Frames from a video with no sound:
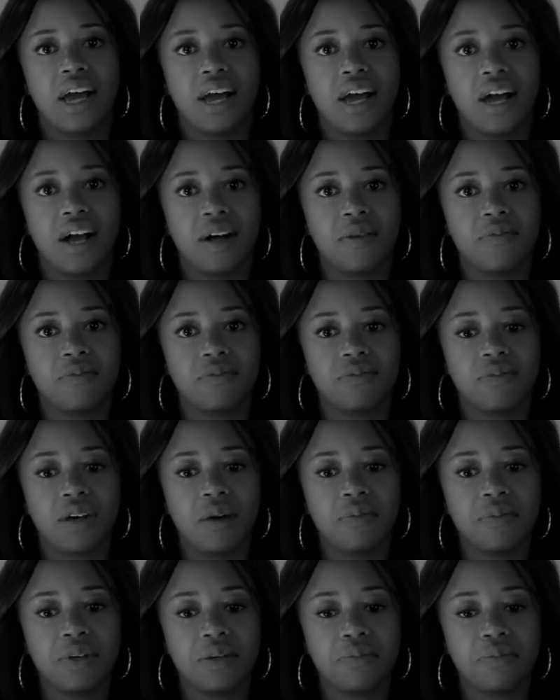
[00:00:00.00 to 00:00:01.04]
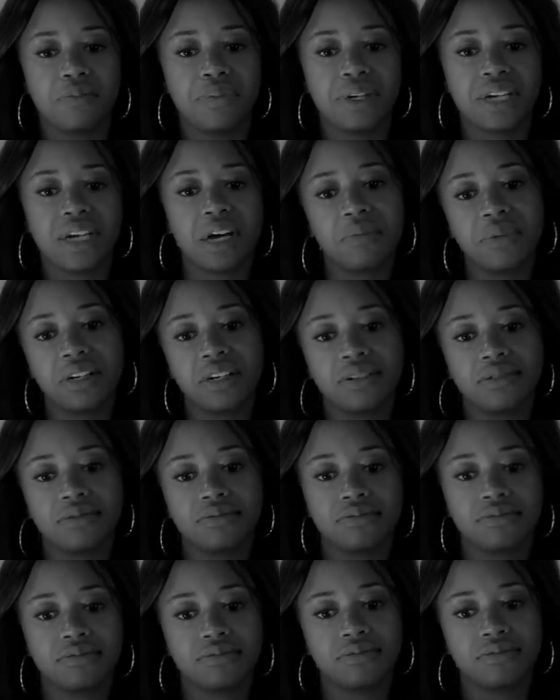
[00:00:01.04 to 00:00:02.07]
I'm becoming
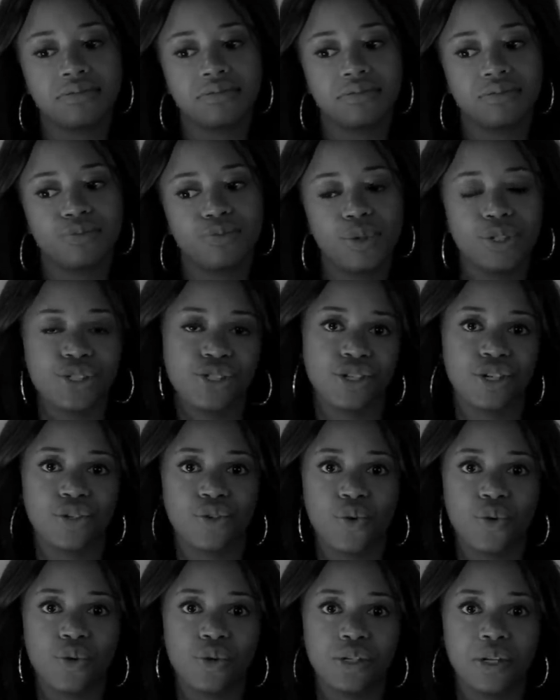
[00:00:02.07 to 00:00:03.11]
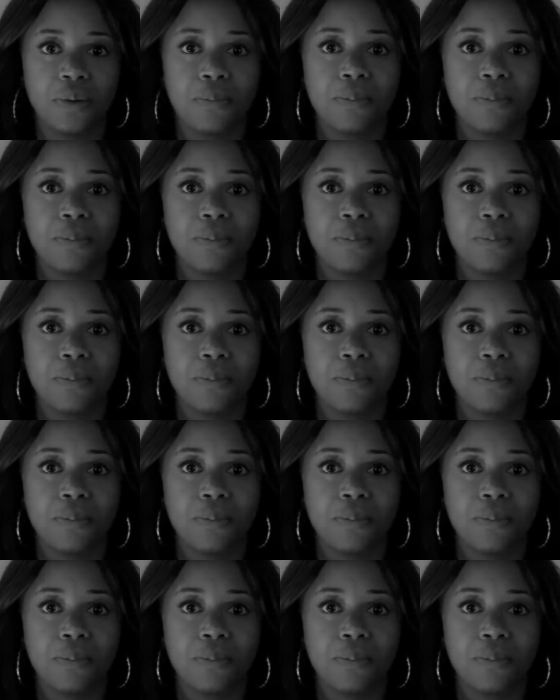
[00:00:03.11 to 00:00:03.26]
what you can call a